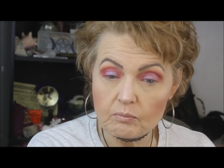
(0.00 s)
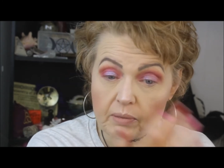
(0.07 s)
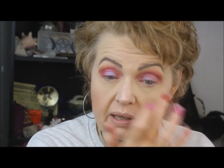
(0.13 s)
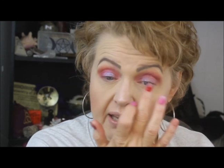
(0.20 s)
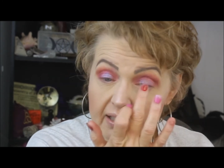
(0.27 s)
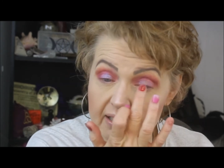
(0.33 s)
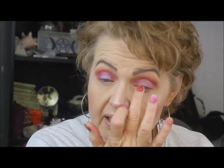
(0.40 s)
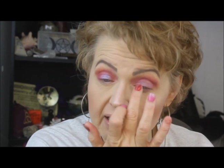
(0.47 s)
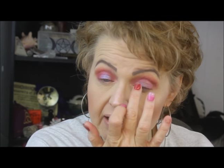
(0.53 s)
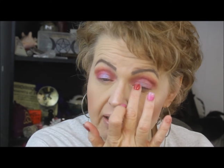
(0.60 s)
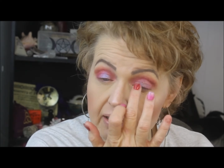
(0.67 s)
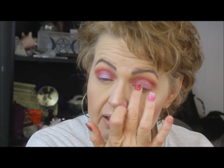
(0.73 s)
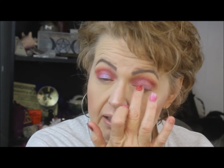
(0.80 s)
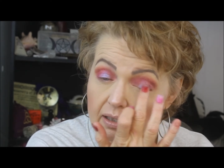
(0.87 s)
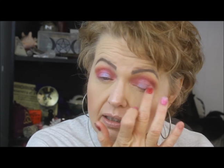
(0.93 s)
pink in
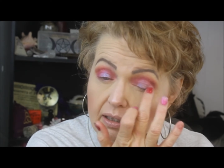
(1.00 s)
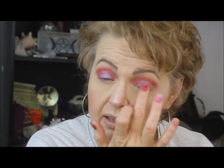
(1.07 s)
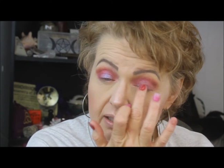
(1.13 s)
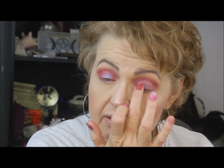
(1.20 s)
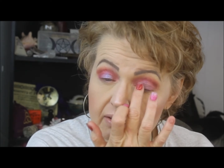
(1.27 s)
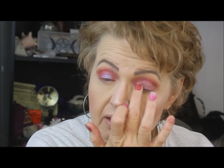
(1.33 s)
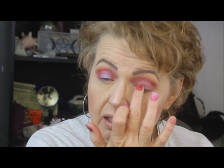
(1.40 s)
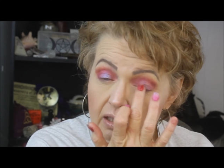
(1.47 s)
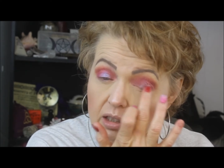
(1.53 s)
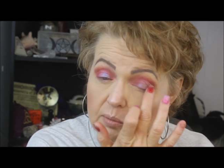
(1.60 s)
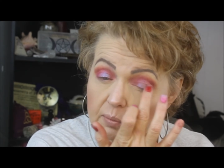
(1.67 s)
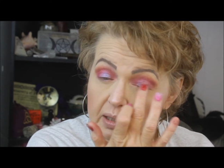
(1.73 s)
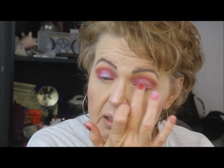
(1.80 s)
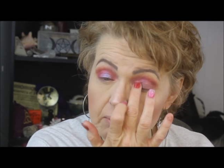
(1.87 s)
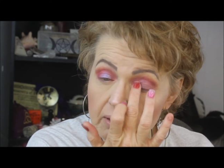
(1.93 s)
it, and it's got a
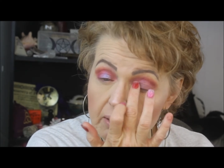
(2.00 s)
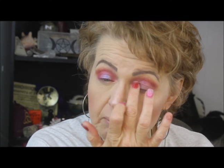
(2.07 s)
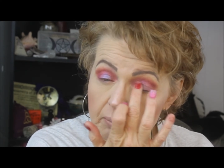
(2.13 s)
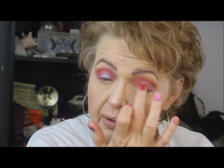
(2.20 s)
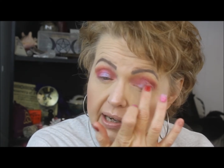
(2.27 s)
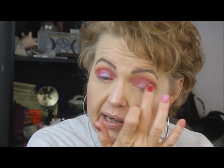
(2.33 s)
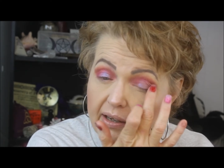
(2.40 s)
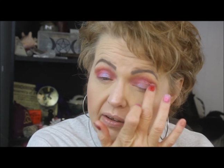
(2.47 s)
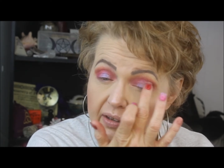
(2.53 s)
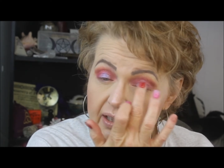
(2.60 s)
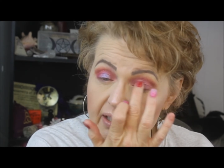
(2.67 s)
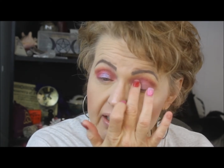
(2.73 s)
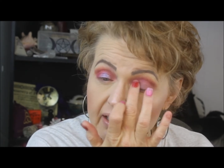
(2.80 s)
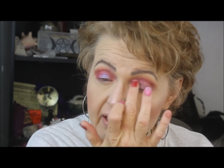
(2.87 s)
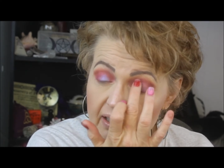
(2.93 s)
little bit of the brown
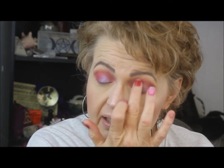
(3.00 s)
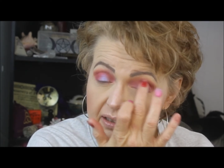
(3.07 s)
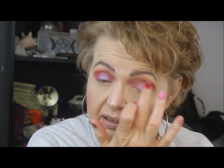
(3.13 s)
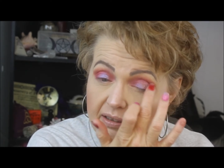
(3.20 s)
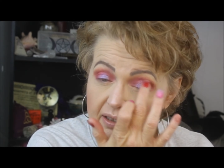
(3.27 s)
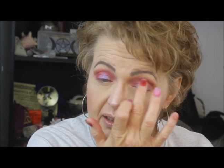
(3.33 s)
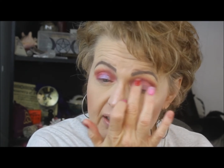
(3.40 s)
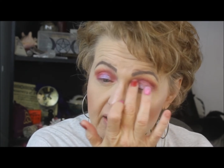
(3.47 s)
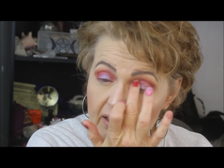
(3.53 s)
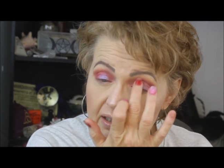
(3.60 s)
in it.